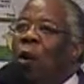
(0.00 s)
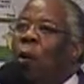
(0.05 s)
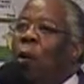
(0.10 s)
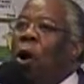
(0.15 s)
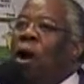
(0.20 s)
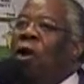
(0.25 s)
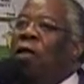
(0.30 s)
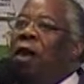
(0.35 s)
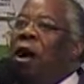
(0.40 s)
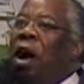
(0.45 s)

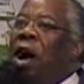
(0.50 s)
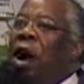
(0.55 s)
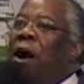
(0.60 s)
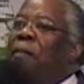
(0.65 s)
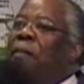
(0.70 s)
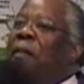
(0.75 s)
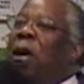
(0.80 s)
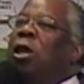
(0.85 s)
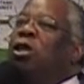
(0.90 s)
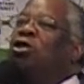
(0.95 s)
where there
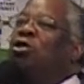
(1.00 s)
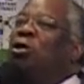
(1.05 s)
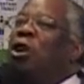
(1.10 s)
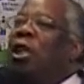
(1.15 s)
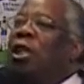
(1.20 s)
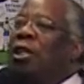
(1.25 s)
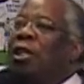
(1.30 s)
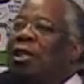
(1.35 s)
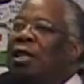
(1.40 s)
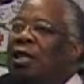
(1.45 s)
are
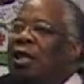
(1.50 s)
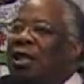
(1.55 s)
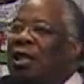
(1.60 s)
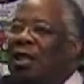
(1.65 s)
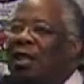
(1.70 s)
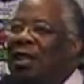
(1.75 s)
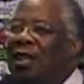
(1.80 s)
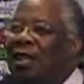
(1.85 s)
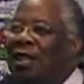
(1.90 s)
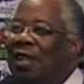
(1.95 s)
miseries. That's
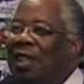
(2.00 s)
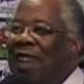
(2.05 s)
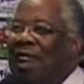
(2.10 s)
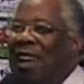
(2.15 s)
right.